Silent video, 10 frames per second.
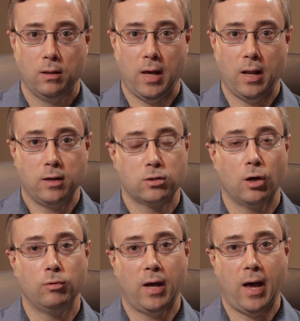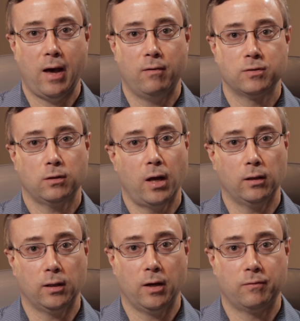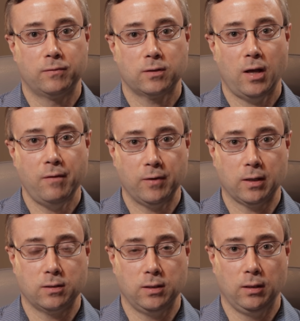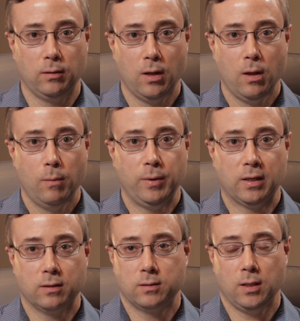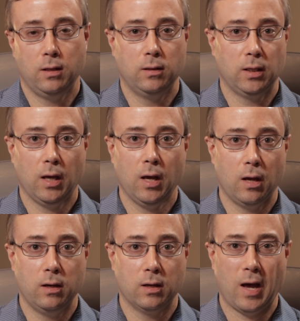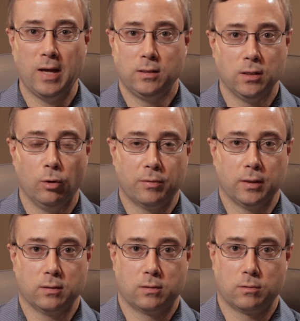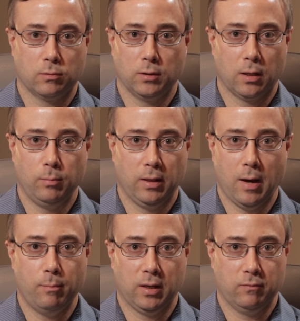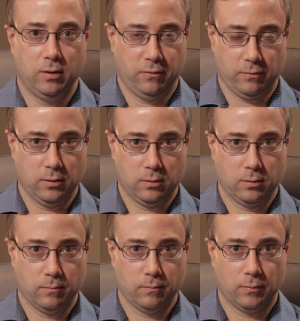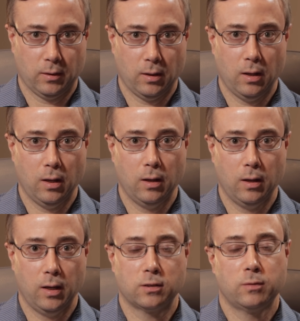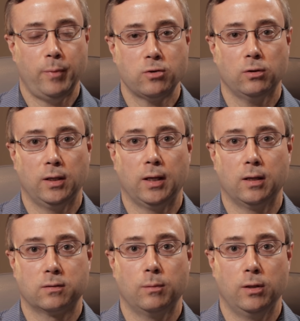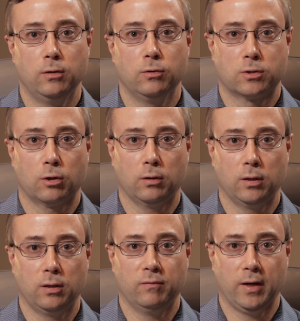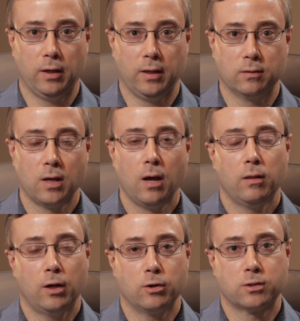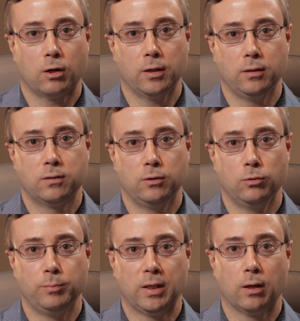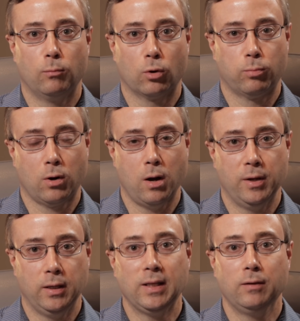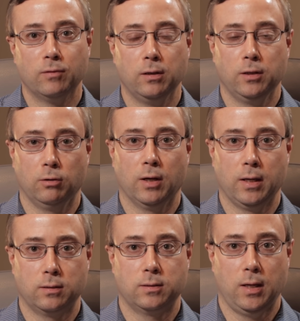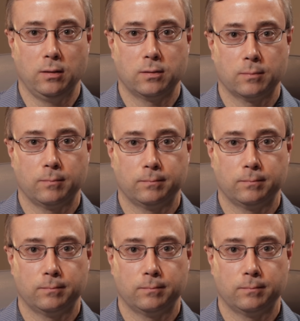that has shown to have slightly less efficacy, because in the end, I don't think this is really going to be that big of a difference especially against some of the new circulating variants that are starting to become more prominent even in the United States.